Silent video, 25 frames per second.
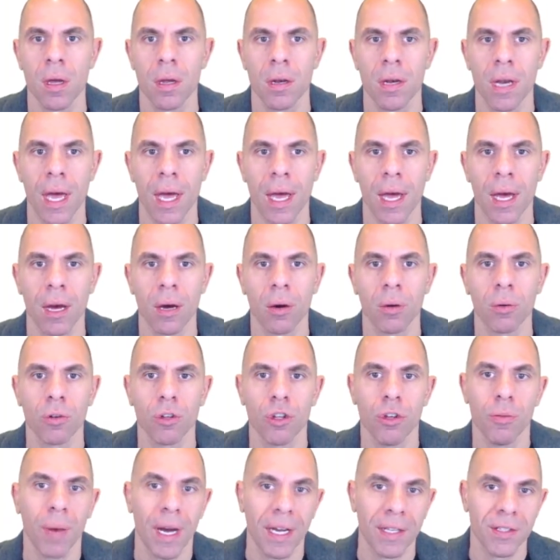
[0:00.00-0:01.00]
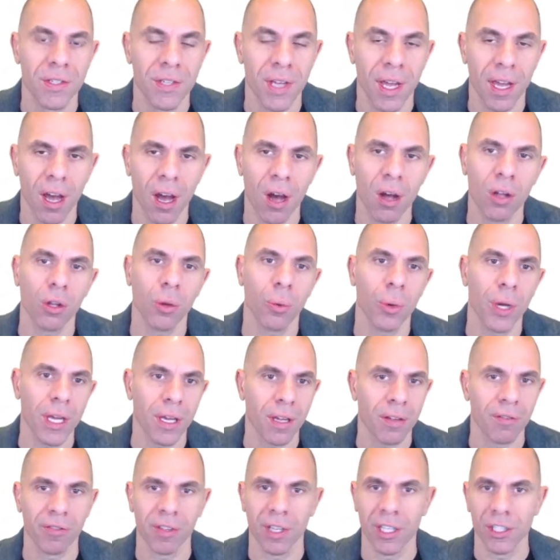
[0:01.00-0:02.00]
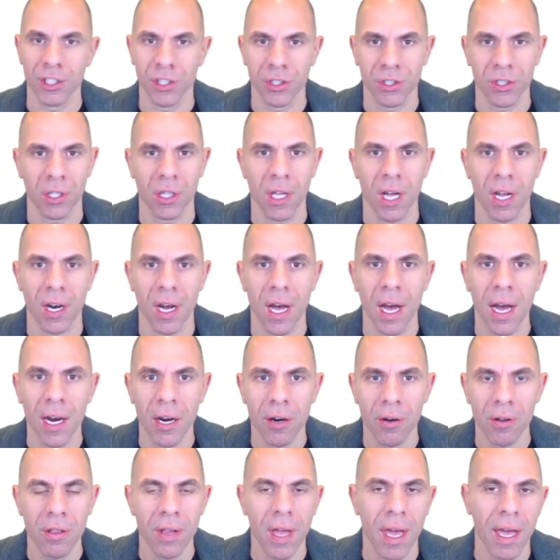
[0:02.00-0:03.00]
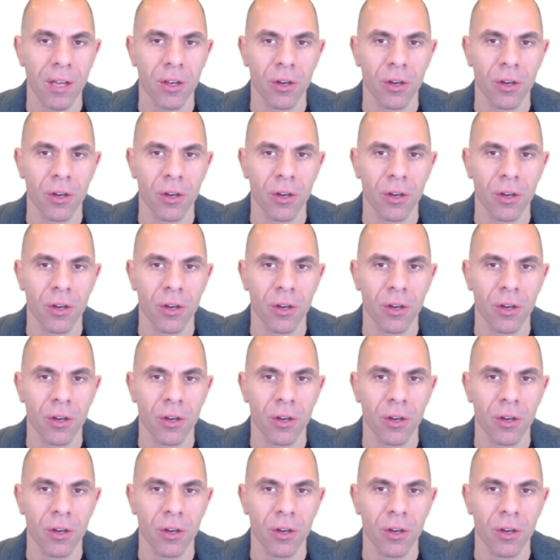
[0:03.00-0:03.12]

Now, you might say, oh, Loic, inflation is a lot higher than that.